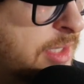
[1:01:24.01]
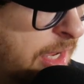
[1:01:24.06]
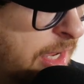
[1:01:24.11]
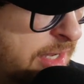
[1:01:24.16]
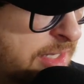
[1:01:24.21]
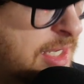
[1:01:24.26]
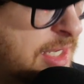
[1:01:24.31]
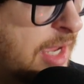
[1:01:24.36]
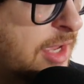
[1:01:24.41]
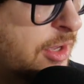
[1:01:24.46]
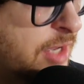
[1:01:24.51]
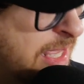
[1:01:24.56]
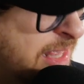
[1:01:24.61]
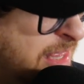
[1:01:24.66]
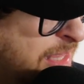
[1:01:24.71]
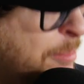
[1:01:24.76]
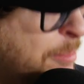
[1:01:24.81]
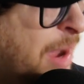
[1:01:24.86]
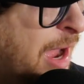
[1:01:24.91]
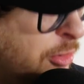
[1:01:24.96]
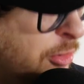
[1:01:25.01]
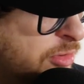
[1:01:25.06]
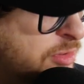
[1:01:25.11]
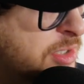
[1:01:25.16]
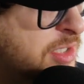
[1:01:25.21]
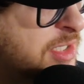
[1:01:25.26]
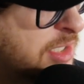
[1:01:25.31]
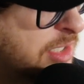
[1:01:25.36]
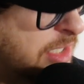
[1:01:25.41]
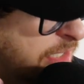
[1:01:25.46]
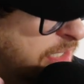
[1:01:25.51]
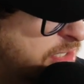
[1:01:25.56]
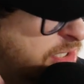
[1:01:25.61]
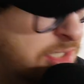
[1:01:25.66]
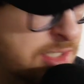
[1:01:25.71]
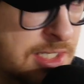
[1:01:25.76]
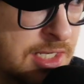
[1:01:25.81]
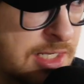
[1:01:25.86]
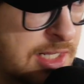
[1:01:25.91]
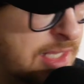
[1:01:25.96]
Yeah, exactly, in the mountains. And
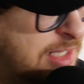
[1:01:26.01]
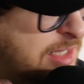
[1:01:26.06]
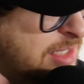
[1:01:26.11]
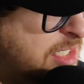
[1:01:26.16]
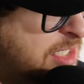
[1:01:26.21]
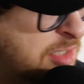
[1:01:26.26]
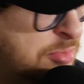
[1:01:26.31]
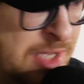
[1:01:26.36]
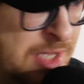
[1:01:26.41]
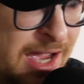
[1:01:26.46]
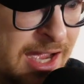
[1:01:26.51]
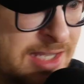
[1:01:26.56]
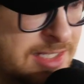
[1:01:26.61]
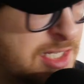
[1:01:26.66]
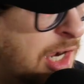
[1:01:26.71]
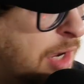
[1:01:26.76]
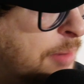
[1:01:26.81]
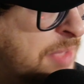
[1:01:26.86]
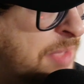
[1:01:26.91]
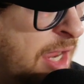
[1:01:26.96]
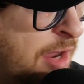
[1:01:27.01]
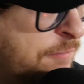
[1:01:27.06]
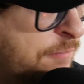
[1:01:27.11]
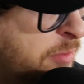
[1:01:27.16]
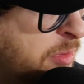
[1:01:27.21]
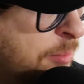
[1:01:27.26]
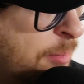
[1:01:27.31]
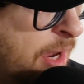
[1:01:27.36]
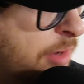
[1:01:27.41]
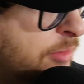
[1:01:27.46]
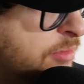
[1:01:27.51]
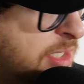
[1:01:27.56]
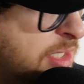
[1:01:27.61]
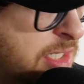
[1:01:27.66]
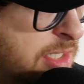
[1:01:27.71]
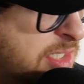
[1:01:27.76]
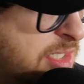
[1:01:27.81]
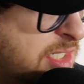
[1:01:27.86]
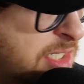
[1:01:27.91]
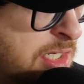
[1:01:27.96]
she said that these guys come down from the mountains.
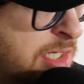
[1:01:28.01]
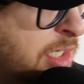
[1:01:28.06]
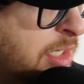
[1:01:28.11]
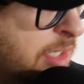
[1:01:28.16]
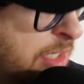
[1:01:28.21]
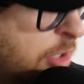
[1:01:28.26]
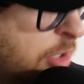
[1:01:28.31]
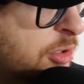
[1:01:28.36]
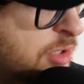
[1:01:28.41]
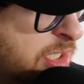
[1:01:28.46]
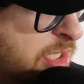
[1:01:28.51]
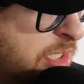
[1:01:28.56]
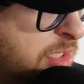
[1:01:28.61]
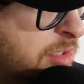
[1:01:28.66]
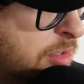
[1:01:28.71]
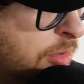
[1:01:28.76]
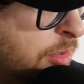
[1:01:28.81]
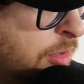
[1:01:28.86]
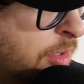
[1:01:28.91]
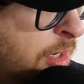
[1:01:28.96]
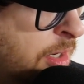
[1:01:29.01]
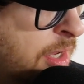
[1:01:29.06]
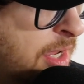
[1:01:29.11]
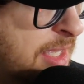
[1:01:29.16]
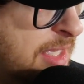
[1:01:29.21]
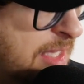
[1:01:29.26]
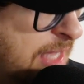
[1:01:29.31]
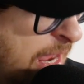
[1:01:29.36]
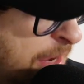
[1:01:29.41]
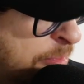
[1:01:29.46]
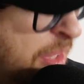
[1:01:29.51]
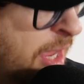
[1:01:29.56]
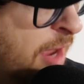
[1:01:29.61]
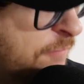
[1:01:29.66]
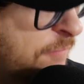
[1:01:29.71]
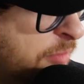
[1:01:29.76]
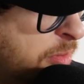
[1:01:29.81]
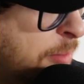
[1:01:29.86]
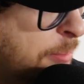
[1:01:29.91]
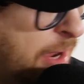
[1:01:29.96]
He had seen her sister, came
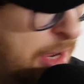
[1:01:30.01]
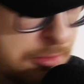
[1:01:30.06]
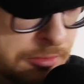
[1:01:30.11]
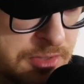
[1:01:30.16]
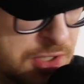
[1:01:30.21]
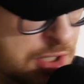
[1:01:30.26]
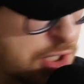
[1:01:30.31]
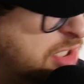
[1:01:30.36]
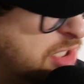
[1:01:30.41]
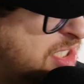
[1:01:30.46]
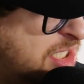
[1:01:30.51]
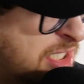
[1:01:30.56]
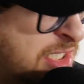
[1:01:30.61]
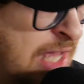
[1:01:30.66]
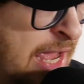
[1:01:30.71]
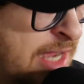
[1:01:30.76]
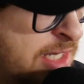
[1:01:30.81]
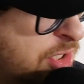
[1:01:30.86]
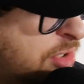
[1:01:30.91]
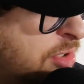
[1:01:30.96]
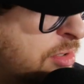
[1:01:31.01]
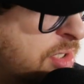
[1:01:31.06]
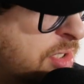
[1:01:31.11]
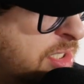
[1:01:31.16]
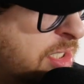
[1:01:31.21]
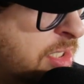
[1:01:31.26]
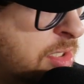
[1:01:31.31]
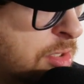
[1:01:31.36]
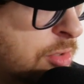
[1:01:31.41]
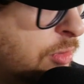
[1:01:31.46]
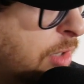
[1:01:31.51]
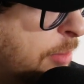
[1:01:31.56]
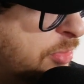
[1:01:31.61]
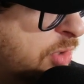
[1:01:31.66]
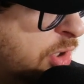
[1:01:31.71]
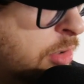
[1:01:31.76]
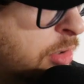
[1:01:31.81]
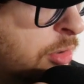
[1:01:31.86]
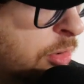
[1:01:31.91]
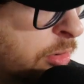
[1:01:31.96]
down from the mountains, snatched her sister up,
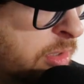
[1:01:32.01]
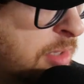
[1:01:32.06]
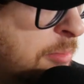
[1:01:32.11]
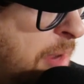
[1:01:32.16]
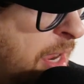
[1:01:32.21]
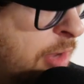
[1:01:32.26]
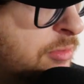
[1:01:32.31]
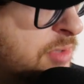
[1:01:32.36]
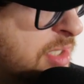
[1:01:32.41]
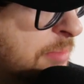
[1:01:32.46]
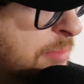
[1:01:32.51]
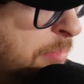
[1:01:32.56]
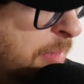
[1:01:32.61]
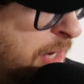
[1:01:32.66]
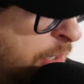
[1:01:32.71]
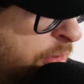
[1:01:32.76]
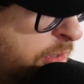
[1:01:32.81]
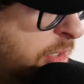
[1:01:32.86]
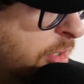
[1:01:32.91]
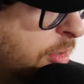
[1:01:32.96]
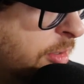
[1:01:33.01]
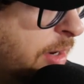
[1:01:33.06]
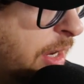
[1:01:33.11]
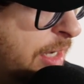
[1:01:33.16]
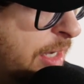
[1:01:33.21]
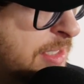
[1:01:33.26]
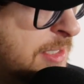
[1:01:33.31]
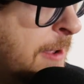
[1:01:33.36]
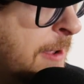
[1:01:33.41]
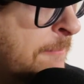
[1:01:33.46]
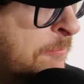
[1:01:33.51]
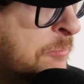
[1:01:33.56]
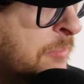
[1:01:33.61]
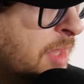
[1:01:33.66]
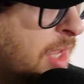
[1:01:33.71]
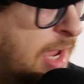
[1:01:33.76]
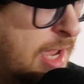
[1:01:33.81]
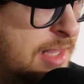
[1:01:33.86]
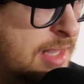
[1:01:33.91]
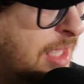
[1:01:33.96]
took her in the mountains, and married her ass.
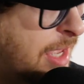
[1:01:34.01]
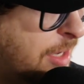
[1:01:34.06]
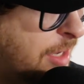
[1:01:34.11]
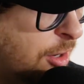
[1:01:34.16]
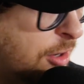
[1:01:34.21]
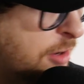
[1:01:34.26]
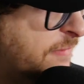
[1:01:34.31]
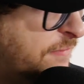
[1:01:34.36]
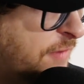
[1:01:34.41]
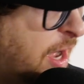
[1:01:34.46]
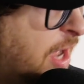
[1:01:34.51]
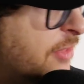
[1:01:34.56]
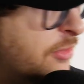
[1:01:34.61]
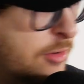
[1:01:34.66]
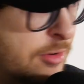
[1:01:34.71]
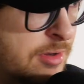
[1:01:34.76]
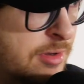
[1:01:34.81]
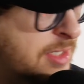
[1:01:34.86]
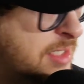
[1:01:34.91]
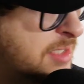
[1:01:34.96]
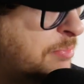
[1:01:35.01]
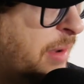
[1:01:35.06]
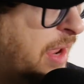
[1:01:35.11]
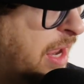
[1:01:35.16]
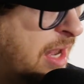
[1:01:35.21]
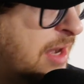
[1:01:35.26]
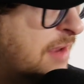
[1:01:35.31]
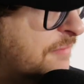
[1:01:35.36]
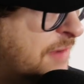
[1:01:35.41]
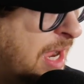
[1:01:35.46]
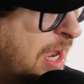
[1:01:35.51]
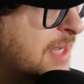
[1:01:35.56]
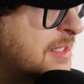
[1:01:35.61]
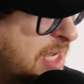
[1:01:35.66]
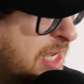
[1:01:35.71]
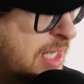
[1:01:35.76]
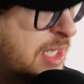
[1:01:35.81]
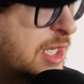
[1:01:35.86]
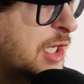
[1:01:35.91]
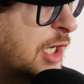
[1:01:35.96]
And like her father and this band of
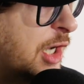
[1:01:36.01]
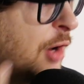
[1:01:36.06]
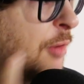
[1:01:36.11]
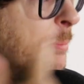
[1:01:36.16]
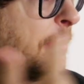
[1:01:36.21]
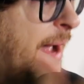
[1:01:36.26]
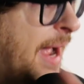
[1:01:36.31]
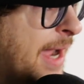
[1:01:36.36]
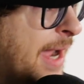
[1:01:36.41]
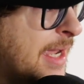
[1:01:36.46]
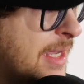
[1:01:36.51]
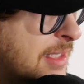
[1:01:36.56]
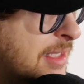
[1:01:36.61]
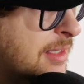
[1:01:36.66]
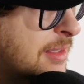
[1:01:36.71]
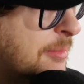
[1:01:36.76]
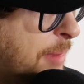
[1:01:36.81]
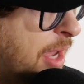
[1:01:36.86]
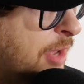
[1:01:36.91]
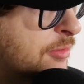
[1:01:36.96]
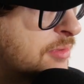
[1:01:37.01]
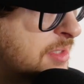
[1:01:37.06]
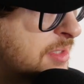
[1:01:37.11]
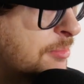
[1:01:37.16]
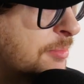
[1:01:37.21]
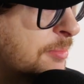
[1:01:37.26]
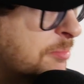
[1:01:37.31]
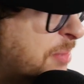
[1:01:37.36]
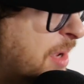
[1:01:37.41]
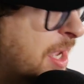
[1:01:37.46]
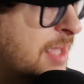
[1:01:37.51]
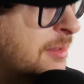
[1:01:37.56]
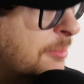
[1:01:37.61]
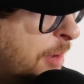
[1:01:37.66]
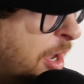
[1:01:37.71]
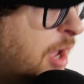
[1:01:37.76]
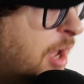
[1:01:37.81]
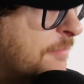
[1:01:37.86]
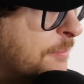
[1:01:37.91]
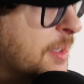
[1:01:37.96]
guys had to go back into the mountains and pay
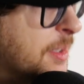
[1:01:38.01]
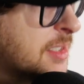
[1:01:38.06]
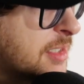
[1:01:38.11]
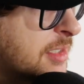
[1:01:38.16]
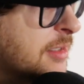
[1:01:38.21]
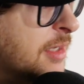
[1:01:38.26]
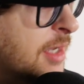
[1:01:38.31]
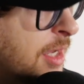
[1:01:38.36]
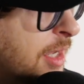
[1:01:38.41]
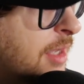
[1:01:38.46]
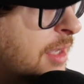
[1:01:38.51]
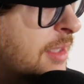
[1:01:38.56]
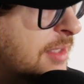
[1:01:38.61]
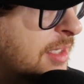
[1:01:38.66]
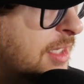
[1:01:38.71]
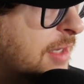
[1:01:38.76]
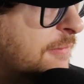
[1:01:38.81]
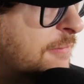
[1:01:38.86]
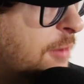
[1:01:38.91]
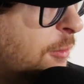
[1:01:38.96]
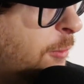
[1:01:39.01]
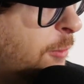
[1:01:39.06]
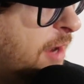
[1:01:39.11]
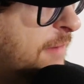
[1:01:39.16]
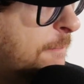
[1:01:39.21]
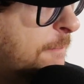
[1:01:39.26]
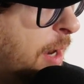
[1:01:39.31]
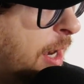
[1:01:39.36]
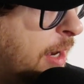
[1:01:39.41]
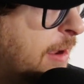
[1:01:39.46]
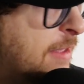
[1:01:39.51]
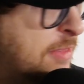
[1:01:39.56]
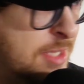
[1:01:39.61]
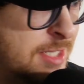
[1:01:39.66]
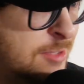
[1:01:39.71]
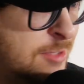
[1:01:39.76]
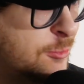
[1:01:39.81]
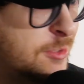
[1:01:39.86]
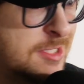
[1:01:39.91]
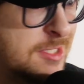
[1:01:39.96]
them off basically to give the wife back. And
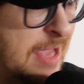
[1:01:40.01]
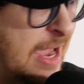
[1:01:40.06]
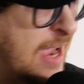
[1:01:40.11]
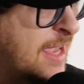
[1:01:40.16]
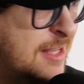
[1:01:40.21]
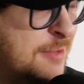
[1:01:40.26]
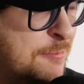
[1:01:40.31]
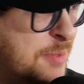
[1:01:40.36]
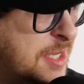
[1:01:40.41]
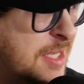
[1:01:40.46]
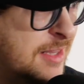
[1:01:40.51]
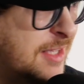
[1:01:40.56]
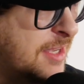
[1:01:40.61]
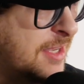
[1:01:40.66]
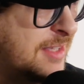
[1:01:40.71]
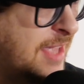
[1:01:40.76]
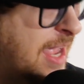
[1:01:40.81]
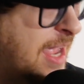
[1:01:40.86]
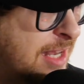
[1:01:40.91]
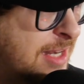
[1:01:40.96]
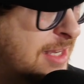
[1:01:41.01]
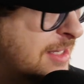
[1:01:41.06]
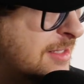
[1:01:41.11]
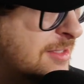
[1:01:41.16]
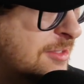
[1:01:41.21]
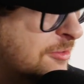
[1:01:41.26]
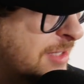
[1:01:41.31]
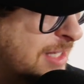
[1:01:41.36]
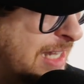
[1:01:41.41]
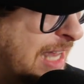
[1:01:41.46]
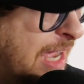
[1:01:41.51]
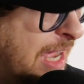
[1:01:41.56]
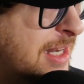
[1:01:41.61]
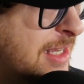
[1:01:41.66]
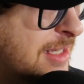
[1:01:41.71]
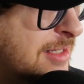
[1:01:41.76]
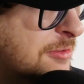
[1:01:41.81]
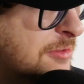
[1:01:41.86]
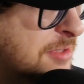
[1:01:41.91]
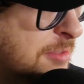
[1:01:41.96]
this had to be in like the 80s or the
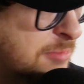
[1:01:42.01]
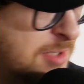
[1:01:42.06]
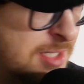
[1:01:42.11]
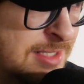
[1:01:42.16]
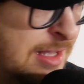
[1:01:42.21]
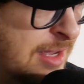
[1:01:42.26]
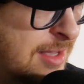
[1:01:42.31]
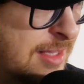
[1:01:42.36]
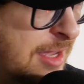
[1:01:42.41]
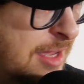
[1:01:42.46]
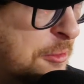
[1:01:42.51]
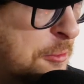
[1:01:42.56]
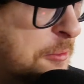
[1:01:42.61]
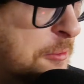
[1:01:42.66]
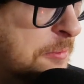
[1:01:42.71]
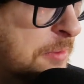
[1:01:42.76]
90s or something. She's not that old,